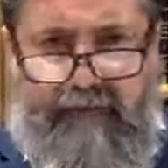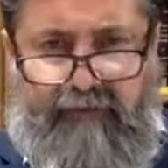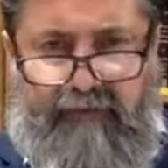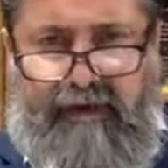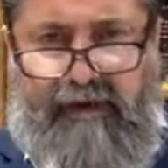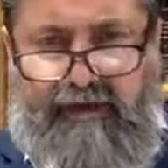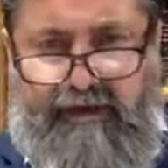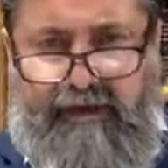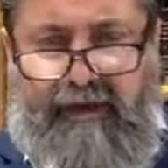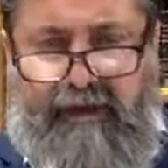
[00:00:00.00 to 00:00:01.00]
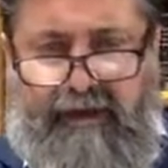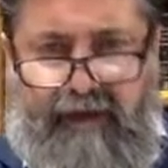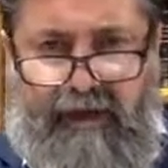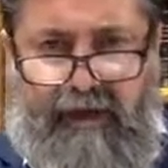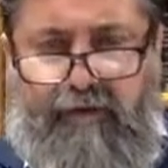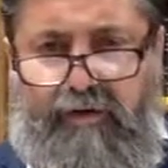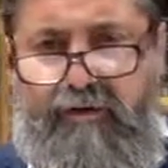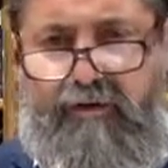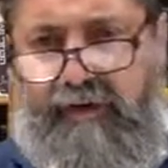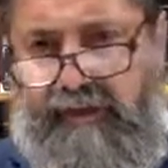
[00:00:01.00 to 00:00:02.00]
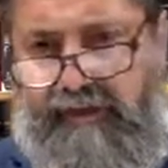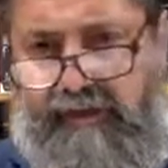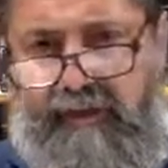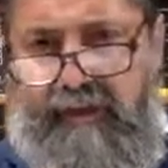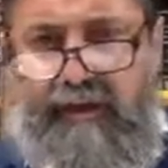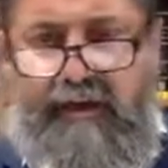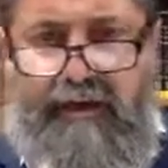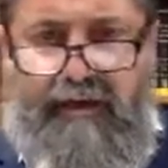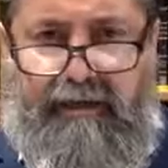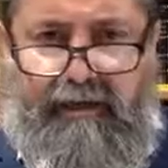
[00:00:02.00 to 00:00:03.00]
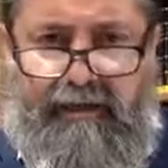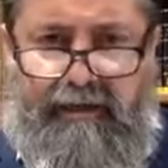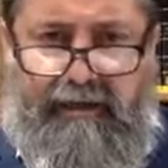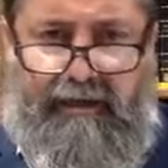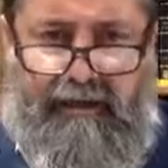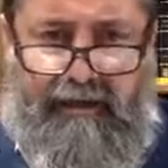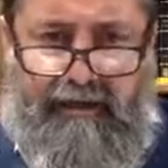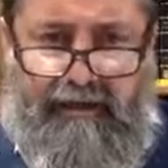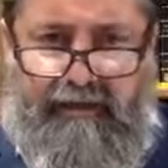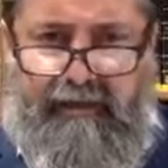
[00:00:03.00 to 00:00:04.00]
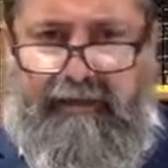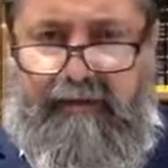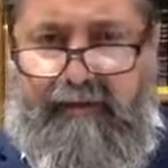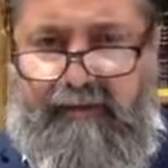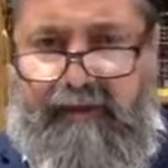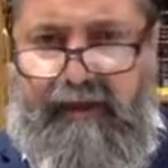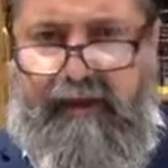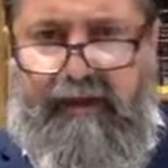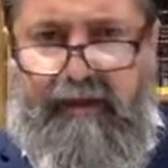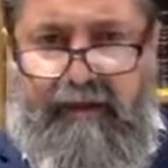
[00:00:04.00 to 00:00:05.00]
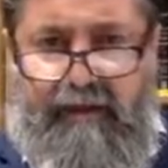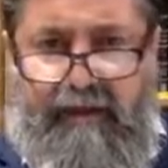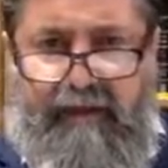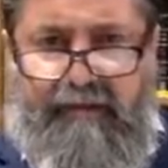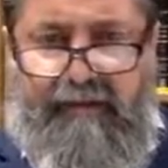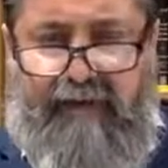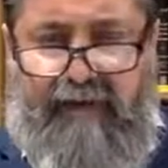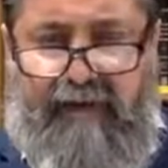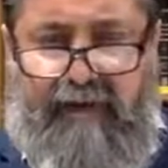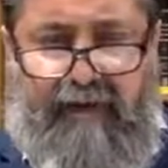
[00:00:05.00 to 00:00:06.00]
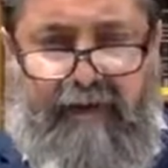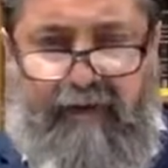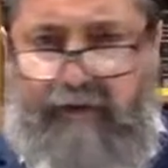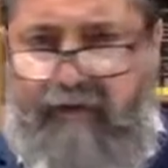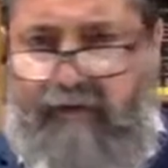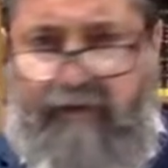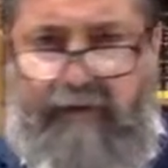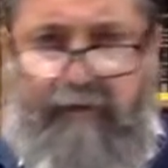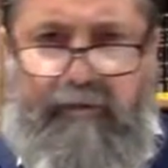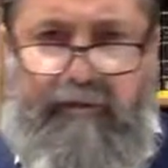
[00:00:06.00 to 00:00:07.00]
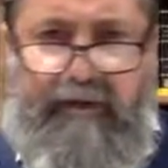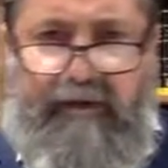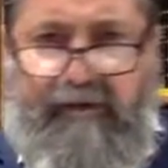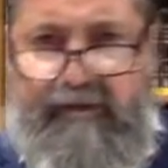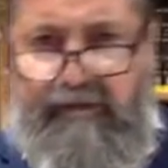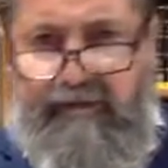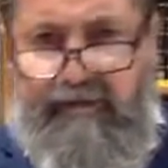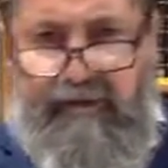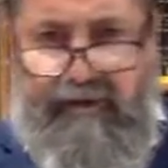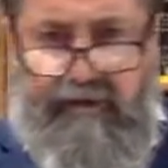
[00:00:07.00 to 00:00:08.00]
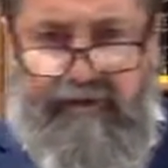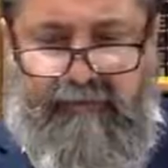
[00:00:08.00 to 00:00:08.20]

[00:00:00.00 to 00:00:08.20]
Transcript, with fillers: Abraham, Yitzchak, and Yaakov, Sarah, uh, Rivka, Leah, Rachel, all of them were barren originally.